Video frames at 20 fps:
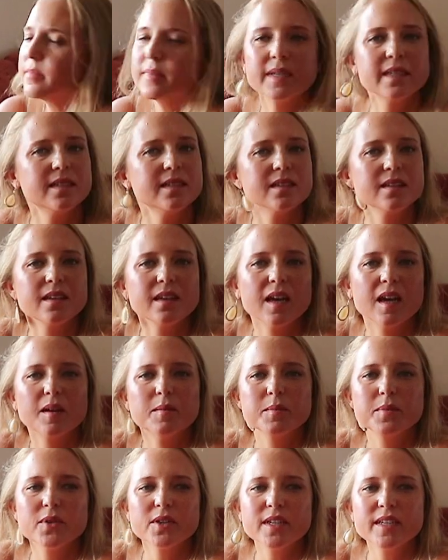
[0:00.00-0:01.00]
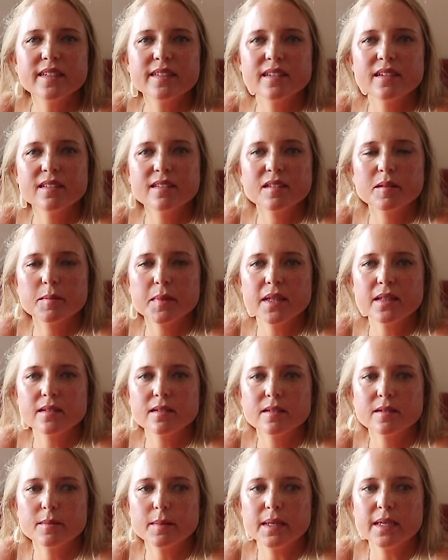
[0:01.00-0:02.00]
Basically, I'm pretty
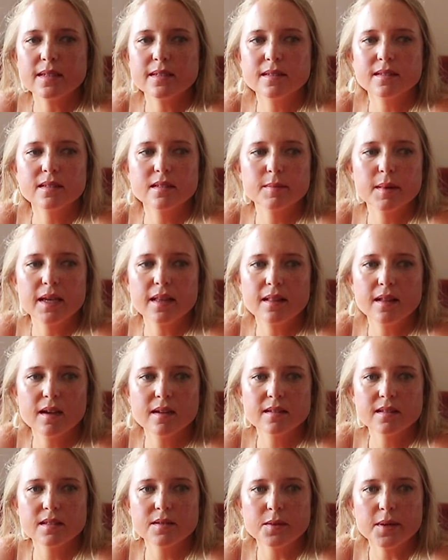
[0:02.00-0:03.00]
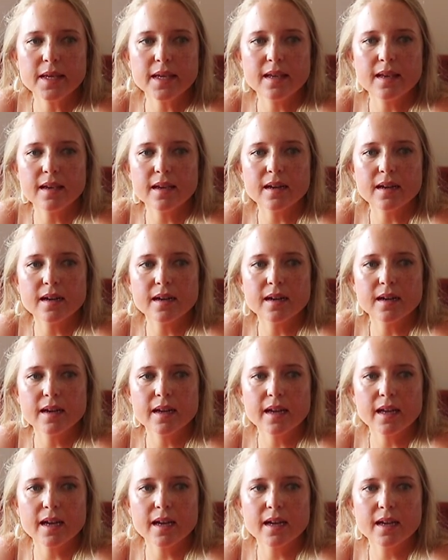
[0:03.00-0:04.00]
sentimental because it's my last week
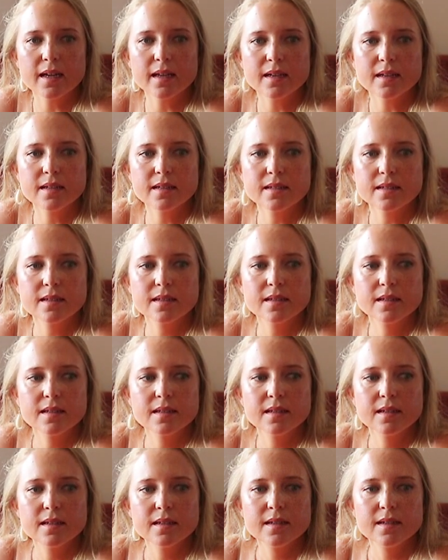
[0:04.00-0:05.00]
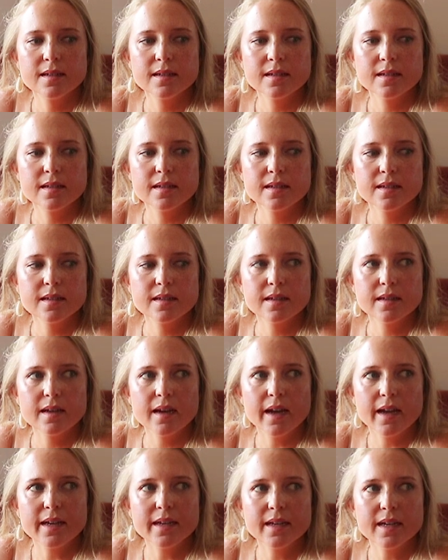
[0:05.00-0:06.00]
here, and
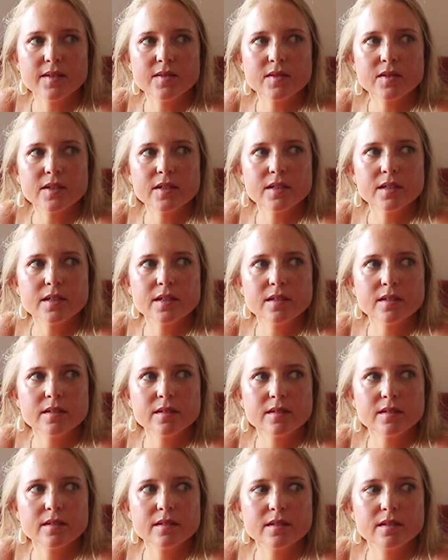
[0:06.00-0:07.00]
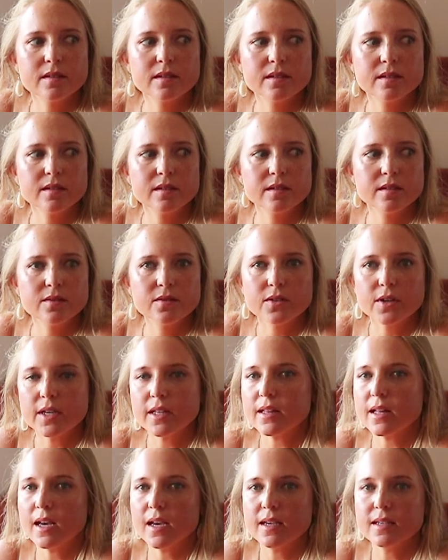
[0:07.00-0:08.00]
I never
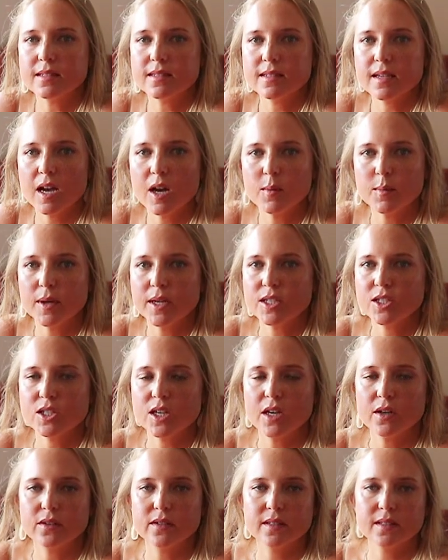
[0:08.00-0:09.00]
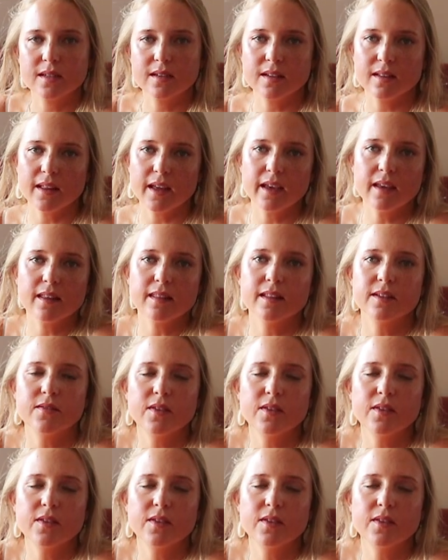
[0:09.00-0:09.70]
realized how much I was gonna like